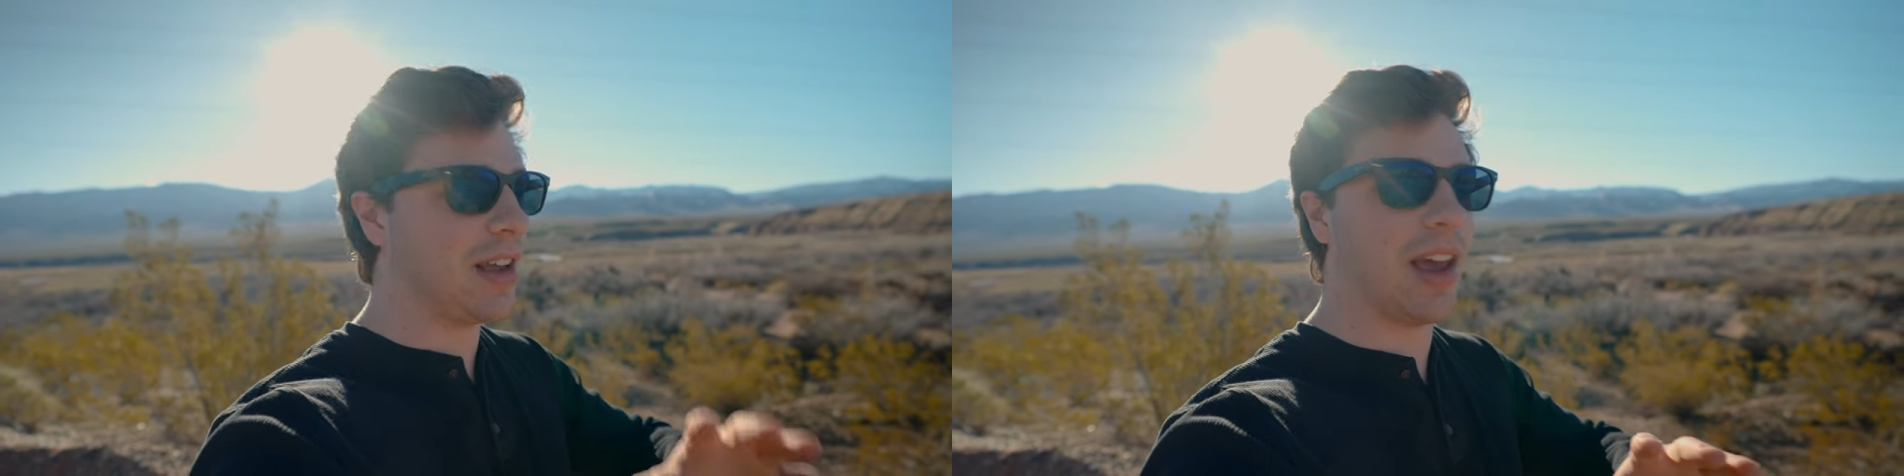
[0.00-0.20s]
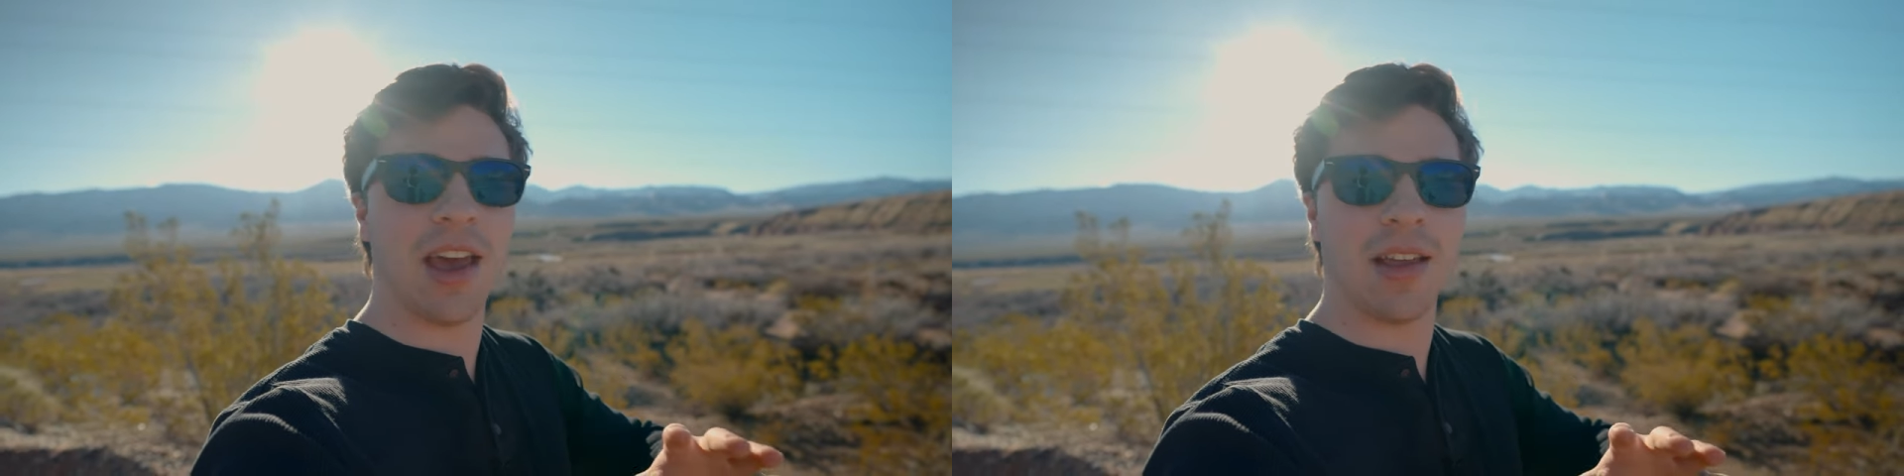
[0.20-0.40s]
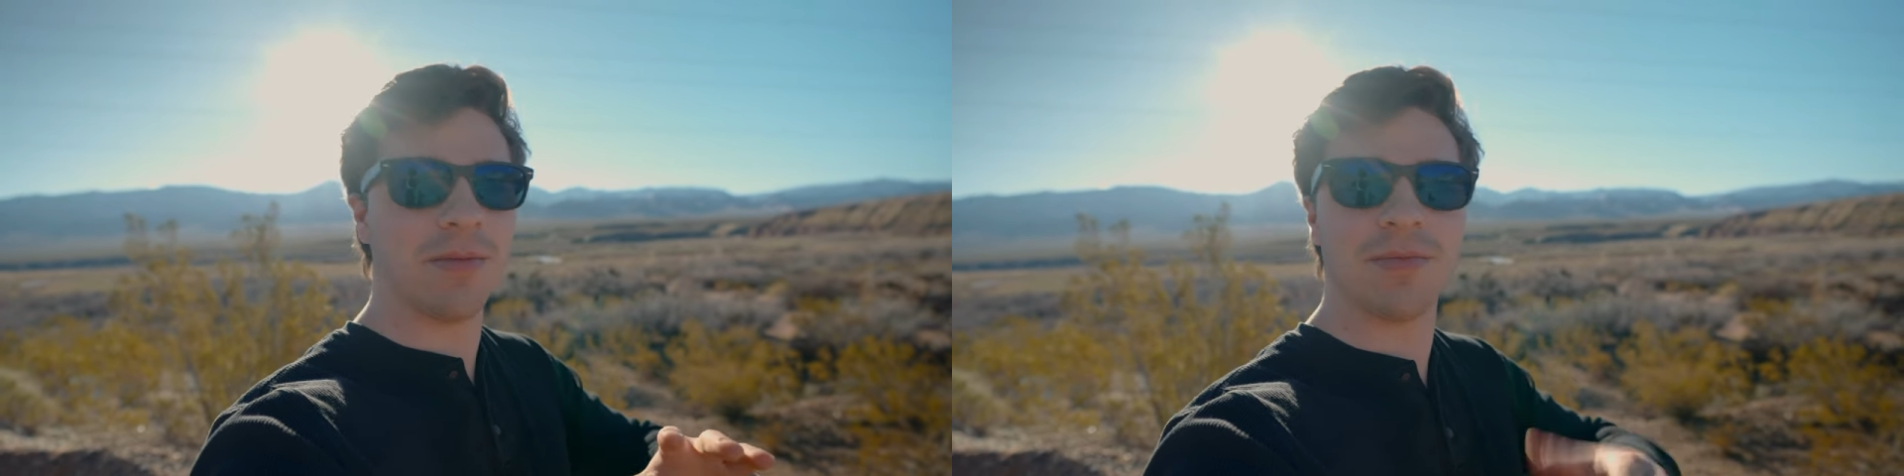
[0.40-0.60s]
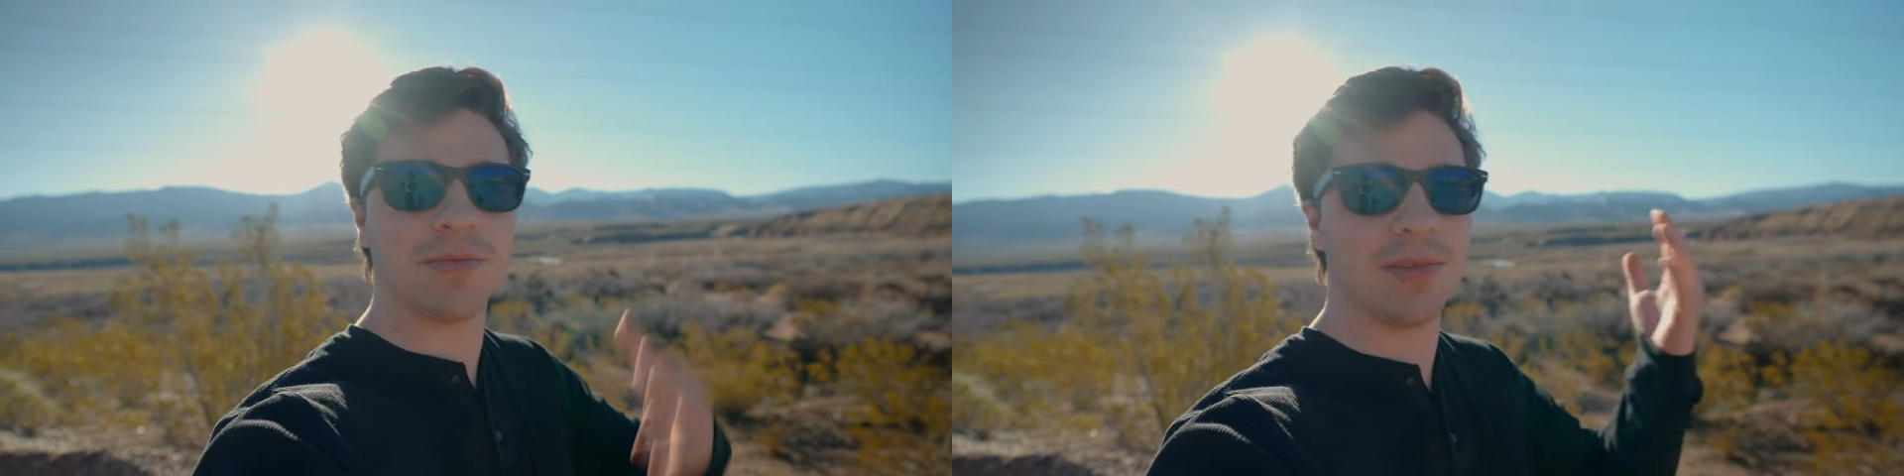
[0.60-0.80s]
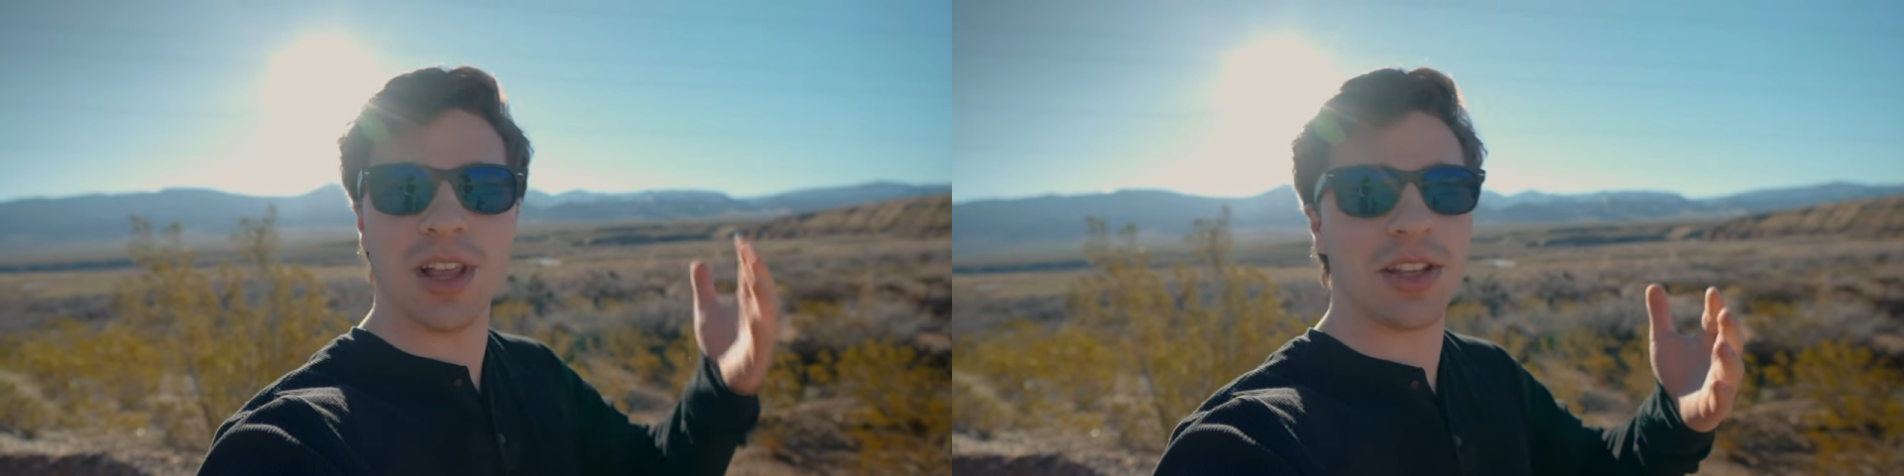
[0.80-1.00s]
and
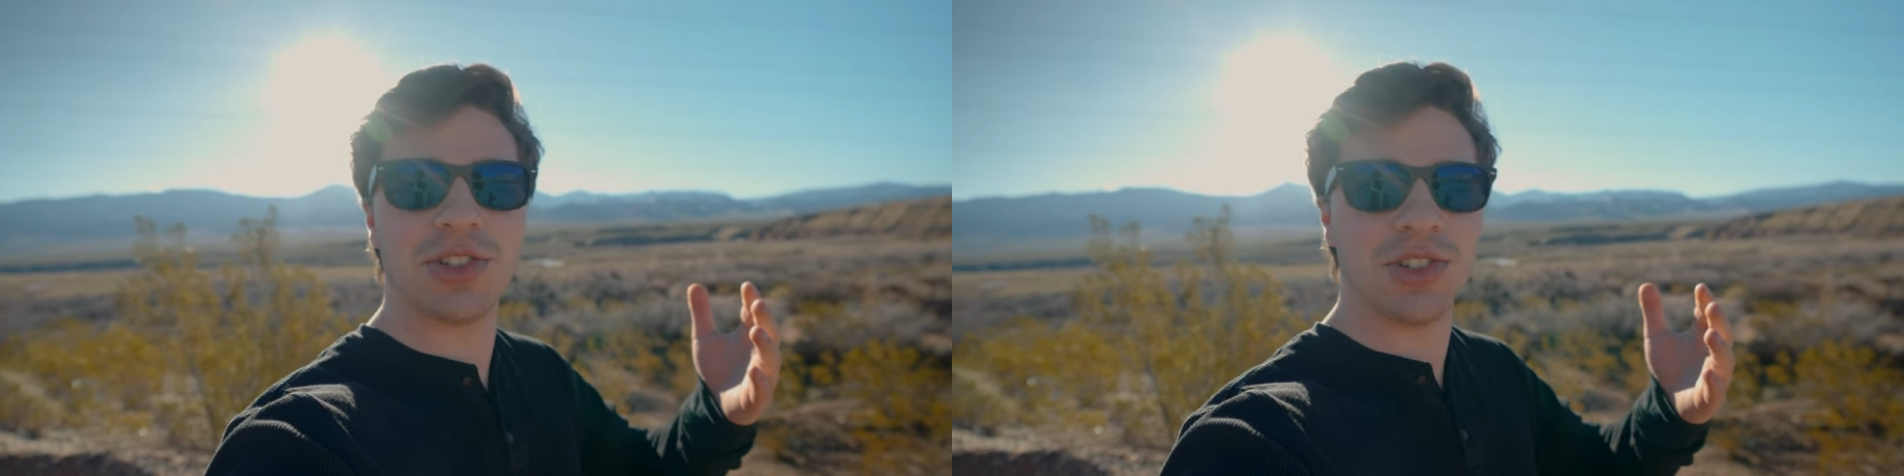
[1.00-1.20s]
let's